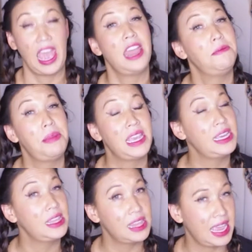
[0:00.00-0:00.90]
And
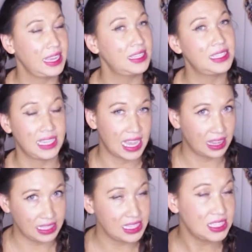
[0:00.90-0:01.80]
big thanks to Kelly